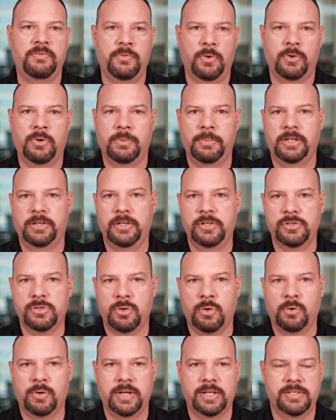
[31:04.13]
Vulnerability
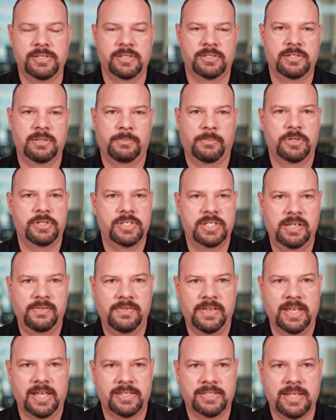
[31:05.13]
Scoring System, or
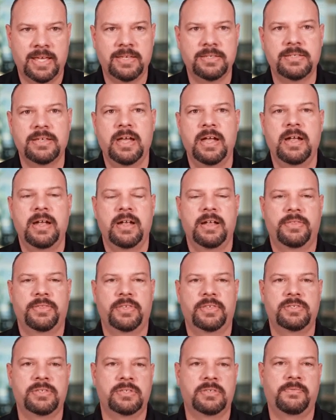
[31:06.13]
CVSS.
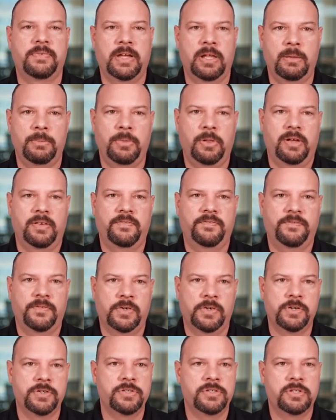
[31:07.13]
This is available on
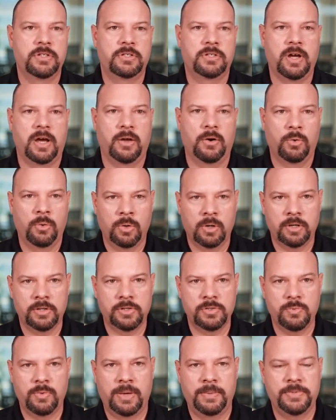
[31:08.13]

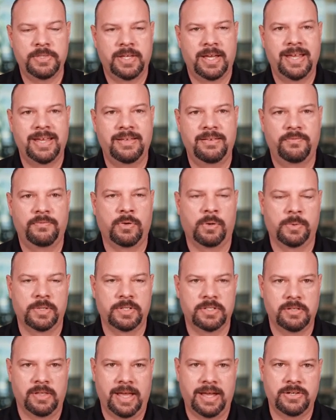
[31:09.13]
first.org's website
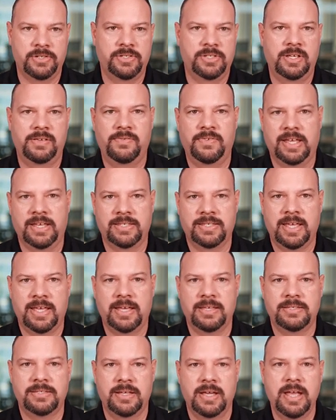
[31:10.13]

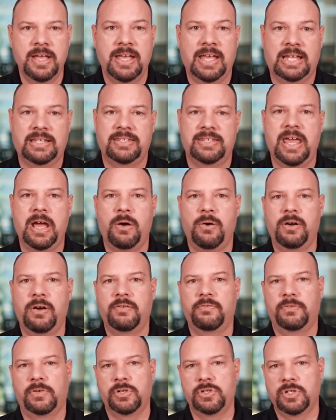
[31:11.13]
/CVSS. It's now on
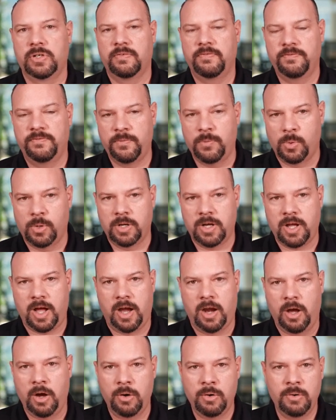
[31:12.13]
version
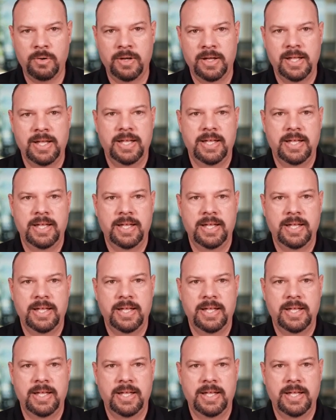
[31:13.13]
4.0.